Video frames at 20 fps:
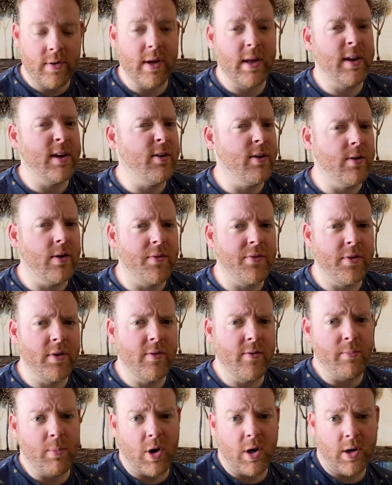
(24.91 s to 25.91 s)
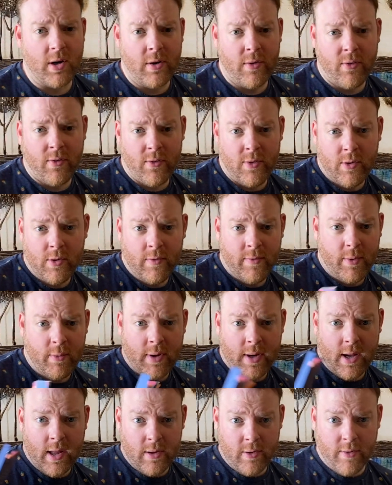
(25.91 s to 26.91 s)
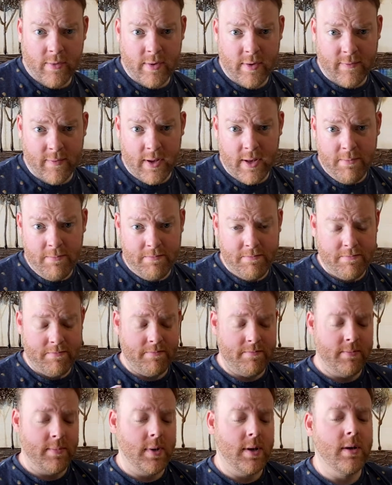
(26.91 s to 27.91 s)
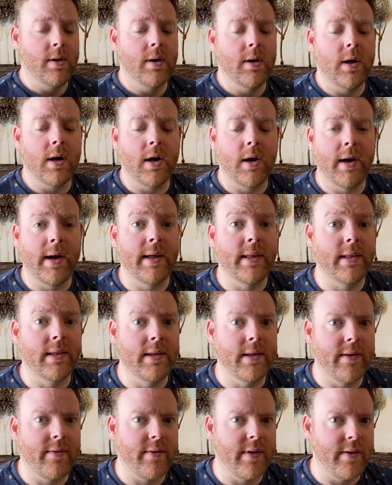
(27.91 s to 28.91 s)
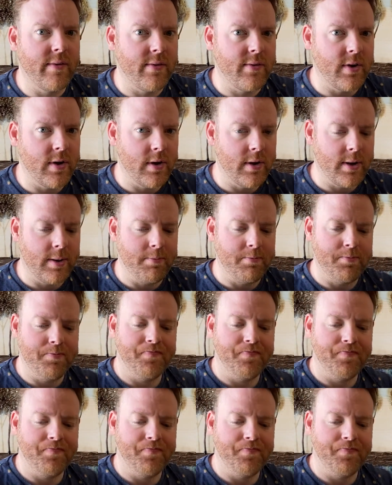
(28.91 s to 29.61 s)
And you can also use markers too if you want to color stuff in. All right, well, let's get started.